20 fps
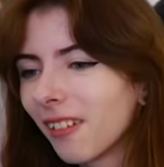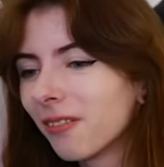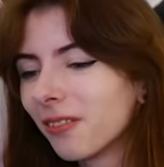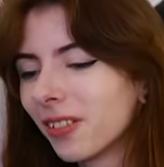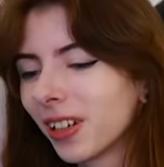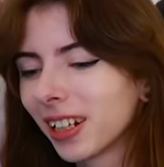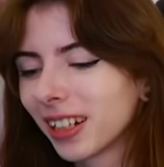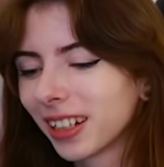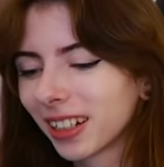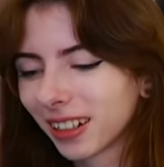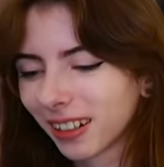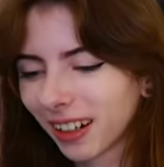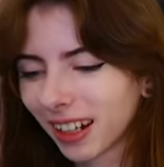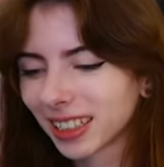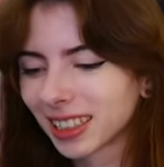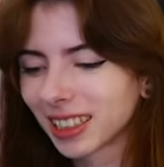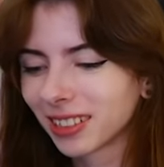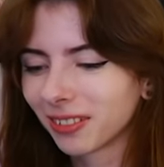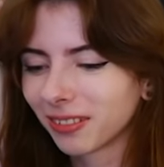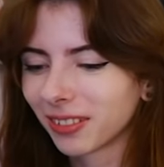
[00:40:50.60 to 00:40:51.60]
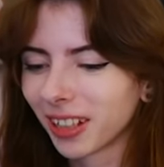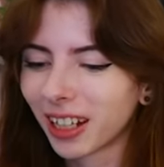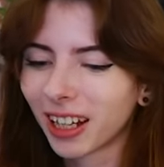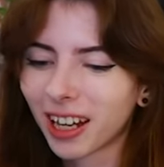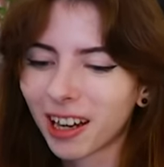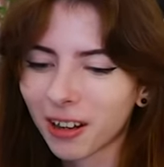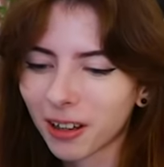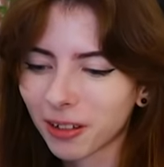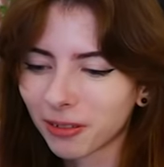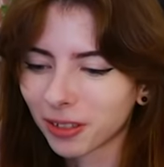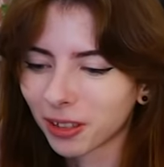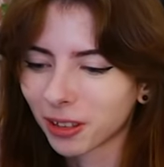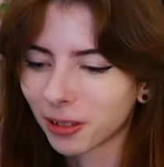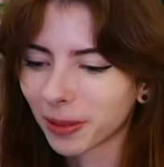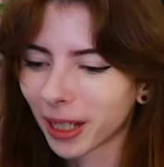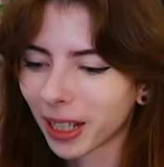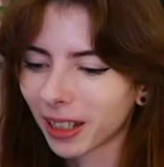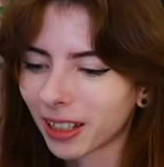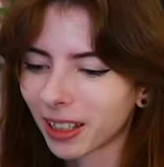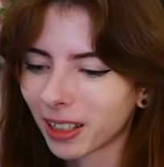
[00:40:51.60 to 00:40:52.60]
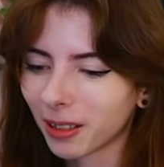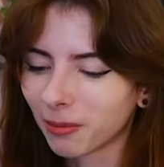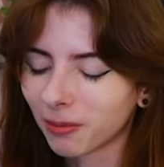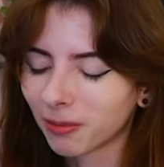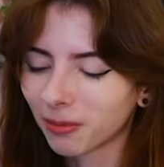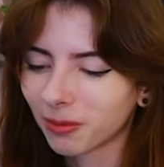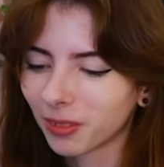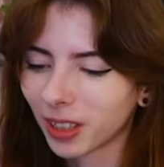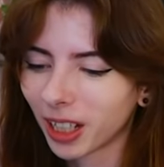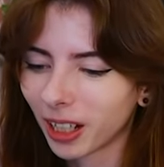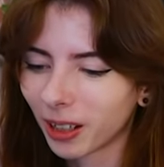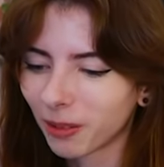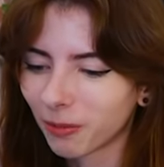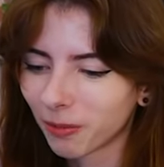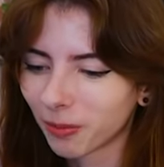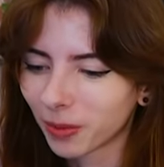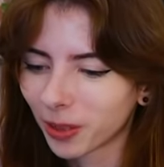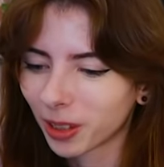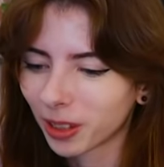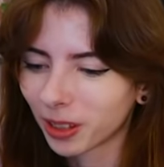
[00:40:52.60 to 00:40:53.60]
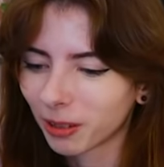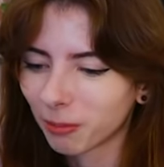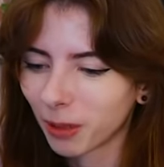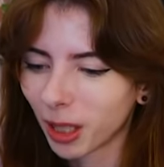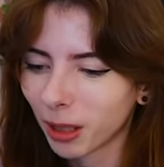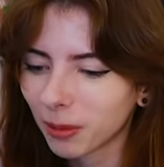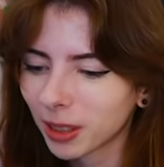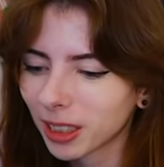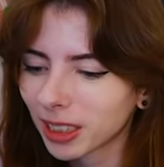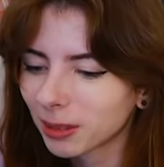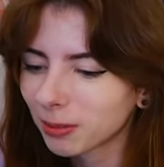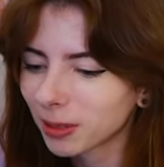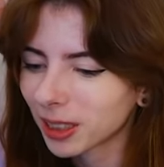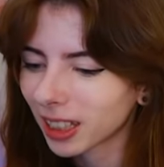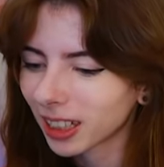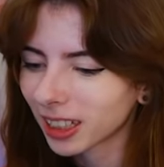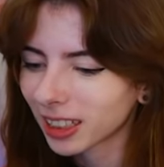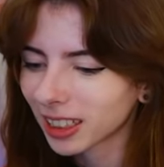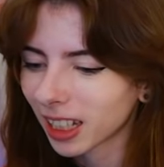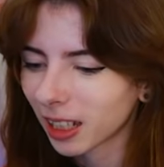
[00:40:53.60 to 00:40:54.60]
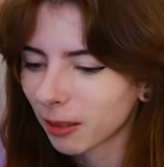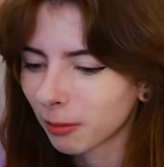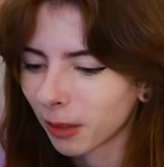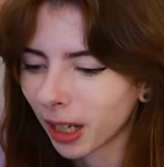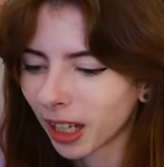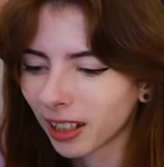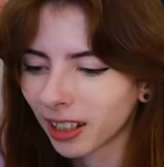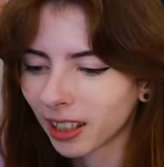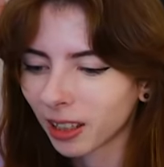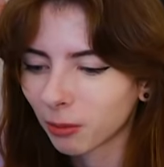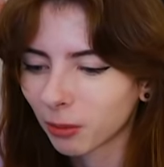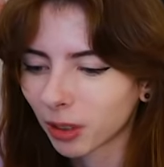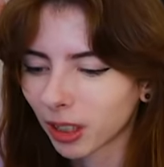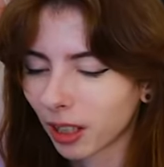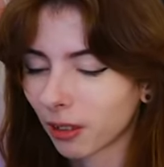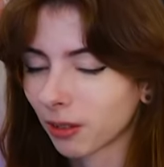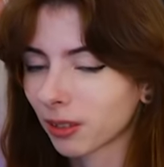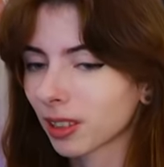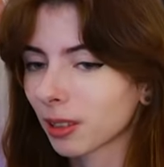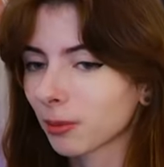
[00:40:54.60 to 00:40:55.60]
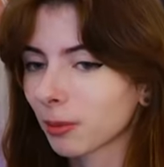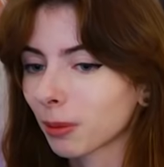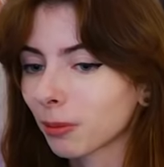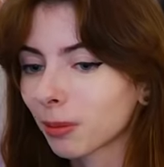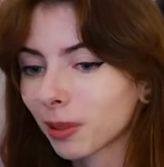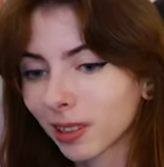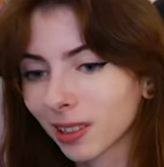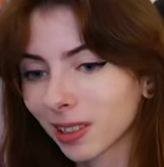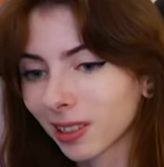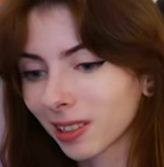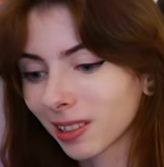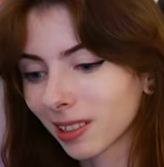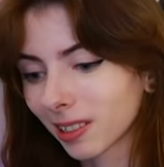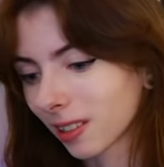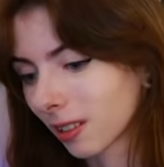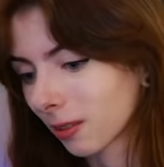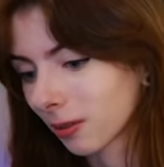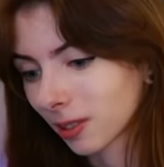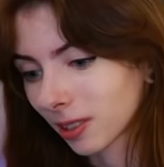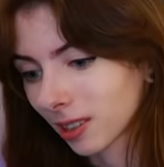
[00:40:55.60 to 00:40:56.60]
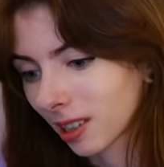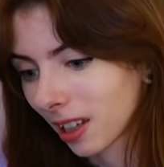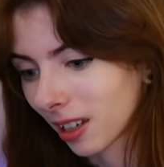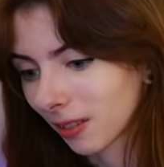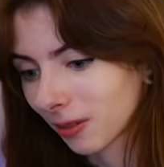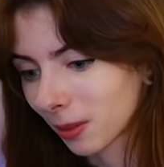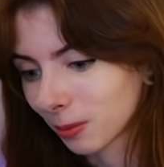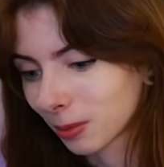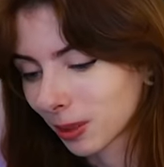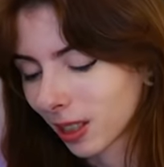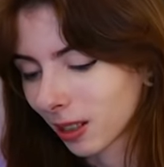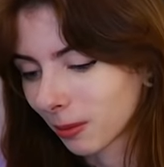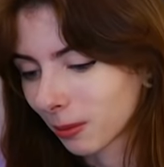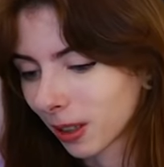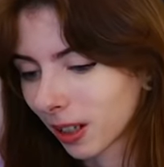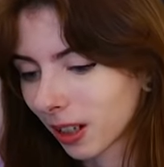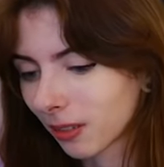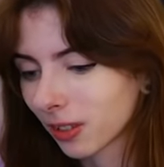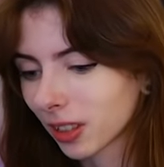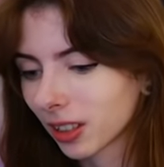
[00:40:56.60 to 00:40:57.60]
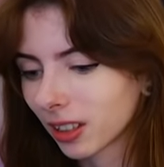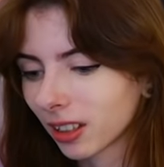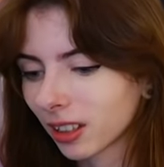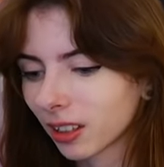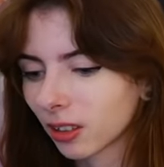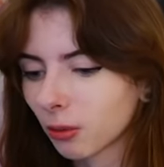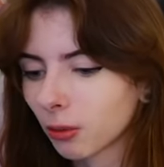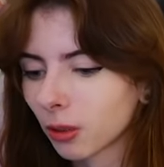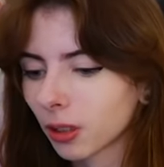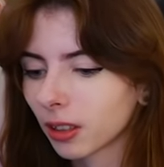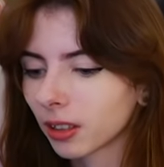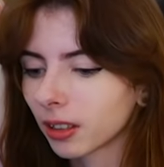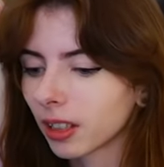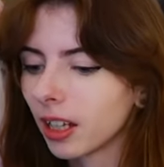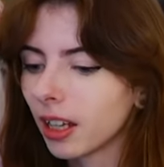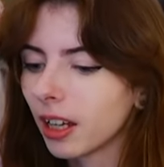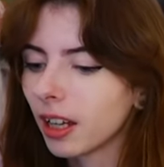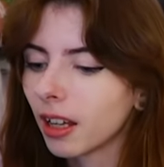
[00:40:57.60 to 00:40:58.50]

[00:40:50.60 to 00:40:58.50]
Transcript: I'm very aggressive about how I feel about him. Um, maybe it's because I met him when I was on my period and I was kind of upset about everything in the world.